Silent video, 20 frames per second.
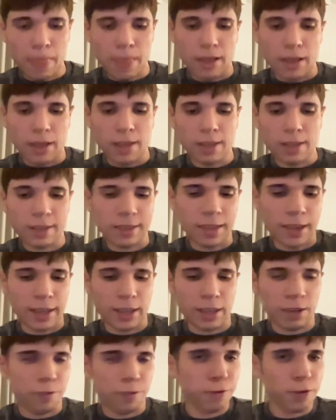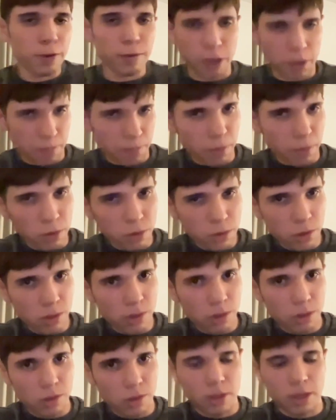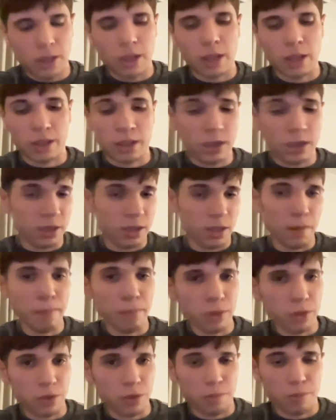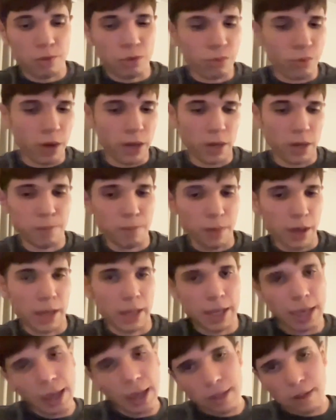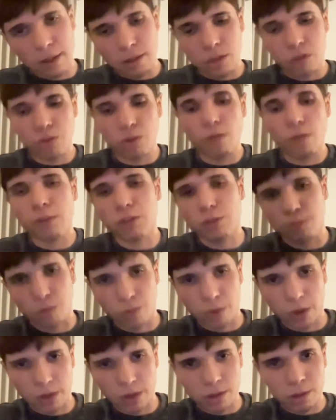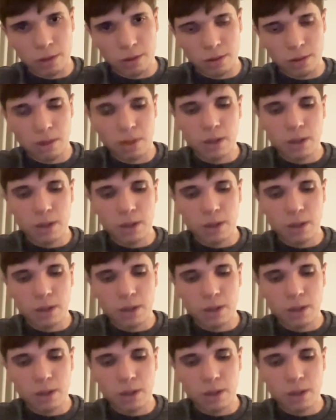is like 5 inputs, and these inputs are provided by, again, the service provider.